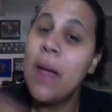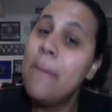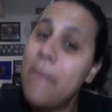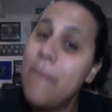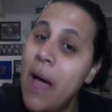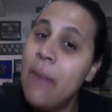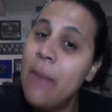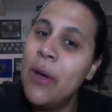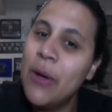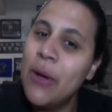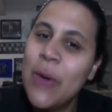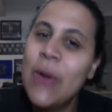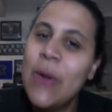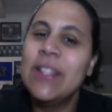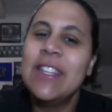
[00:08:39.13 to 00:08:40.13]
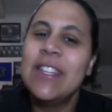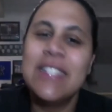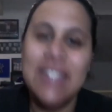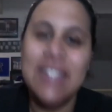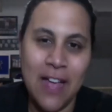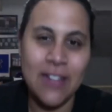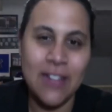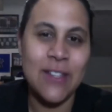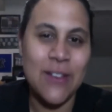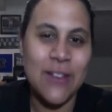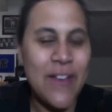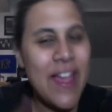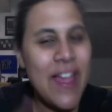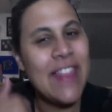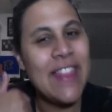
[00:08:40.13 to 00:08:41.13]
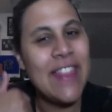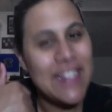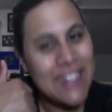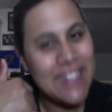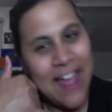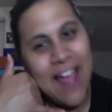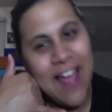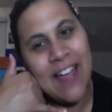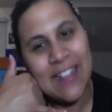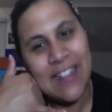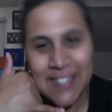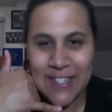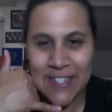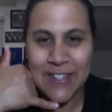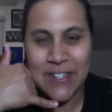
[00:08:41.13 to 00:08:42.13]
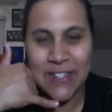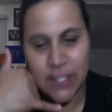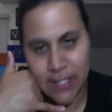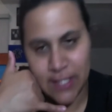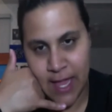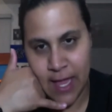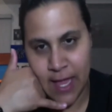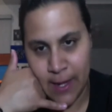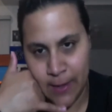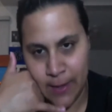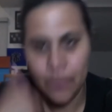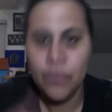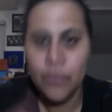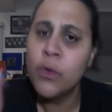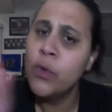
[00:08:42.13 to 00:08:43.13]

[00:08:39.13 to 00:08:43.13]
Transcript: Mama called the doctor and the doctor said,